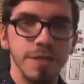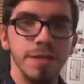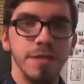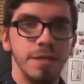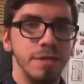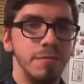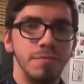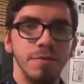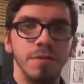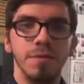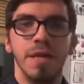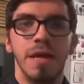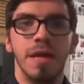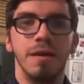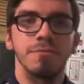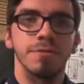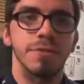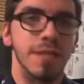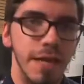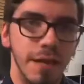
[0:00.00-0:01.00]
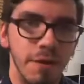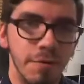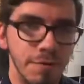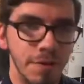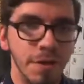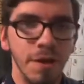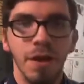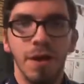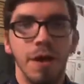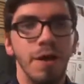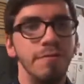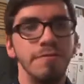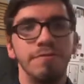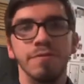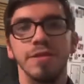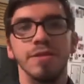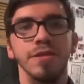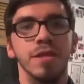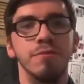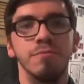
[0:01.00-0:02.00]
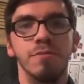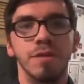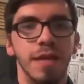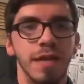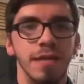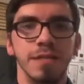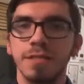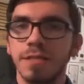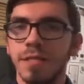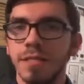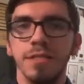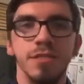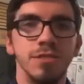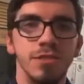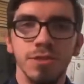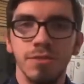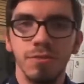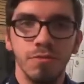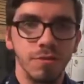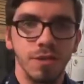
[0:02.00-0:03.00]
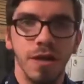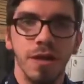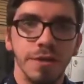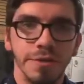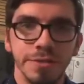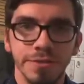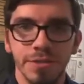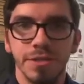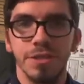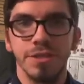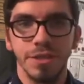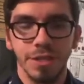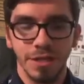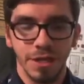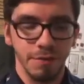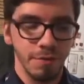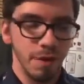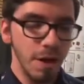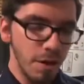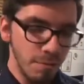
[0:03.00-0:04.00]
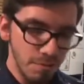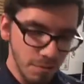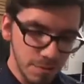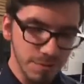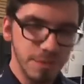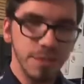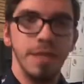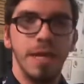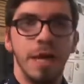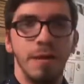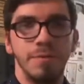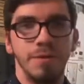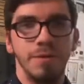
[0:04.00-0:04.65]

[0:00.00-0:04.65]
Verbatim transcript: I don't burn the house down. Hopefully no one gets injured or dies, you know. We'll see how it